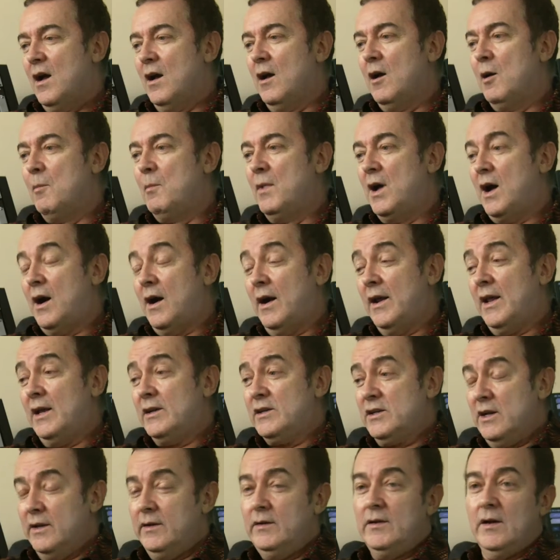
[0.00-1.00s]
Um, I'd
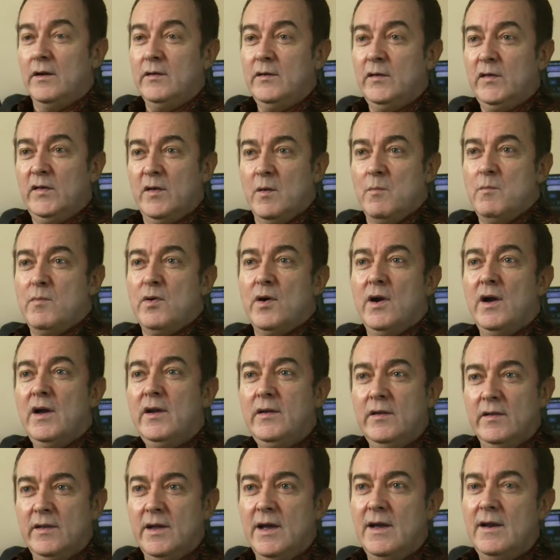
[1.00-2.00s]
actually done some
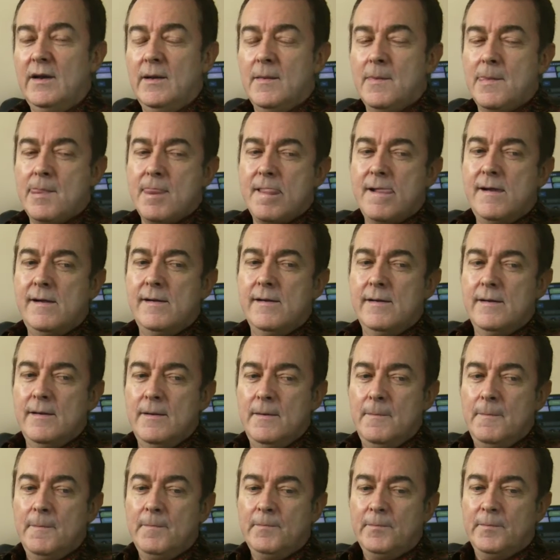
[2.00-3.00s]
prior to that.
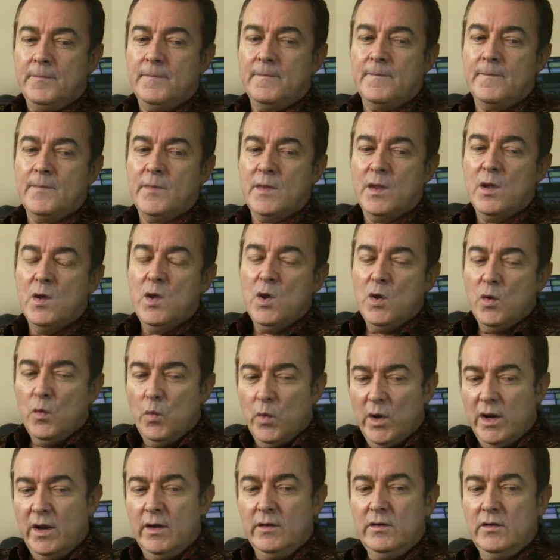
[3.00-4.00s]
Um,
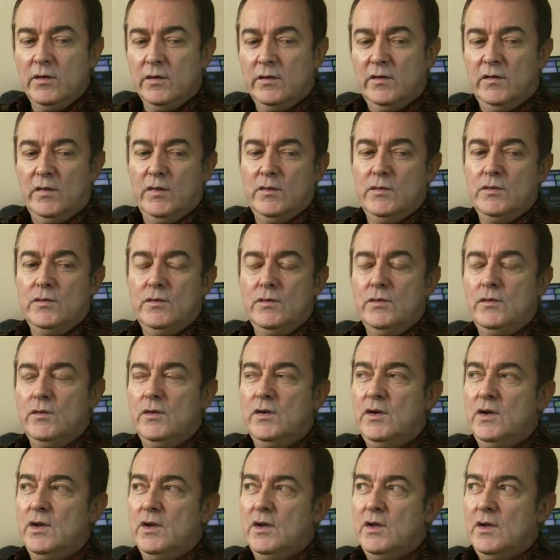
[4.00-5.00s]
when I'd got to
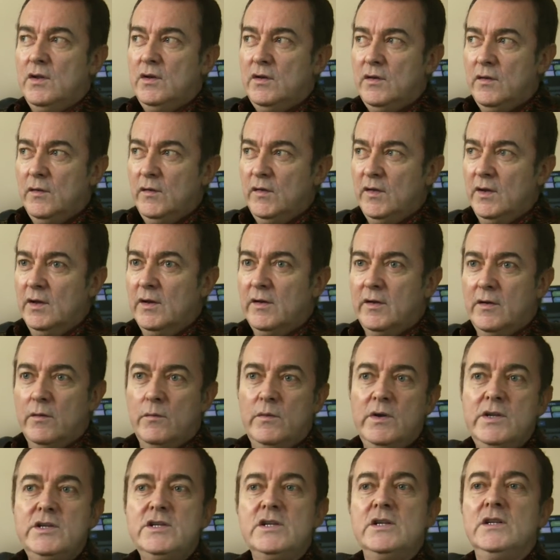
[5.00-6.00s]
New Zealand
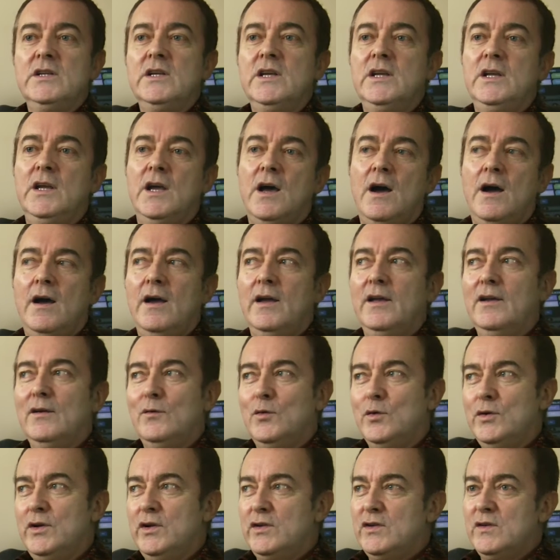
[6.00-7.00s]
originally, I
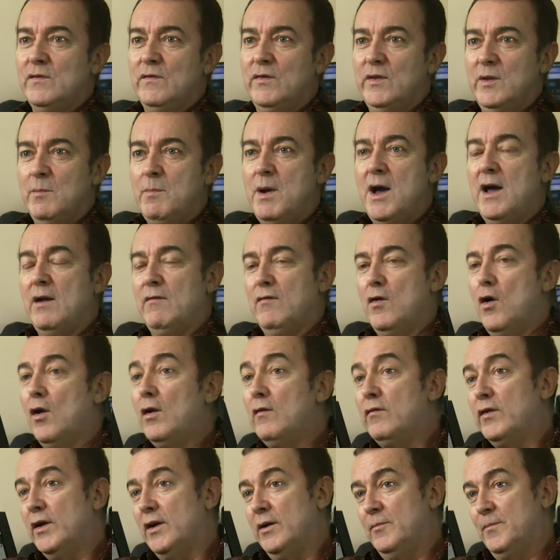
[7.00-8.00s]
auditioned for the part of
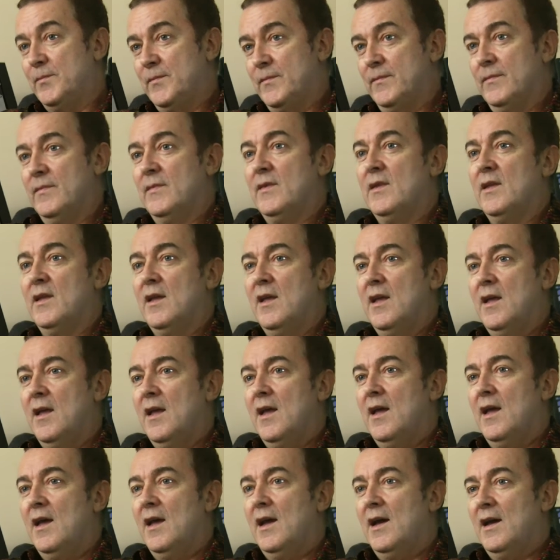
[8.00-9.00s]
Oliver
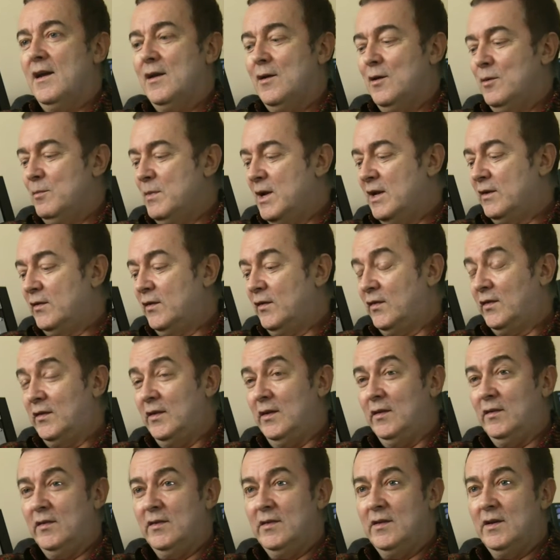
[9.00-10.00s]
at Her
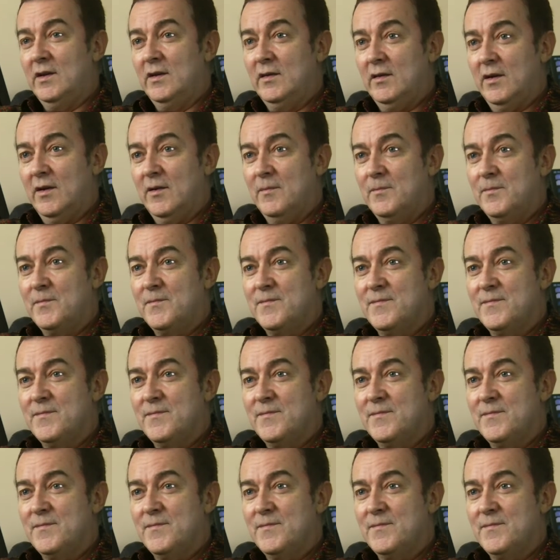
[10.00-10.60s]
Majesty's Theatre.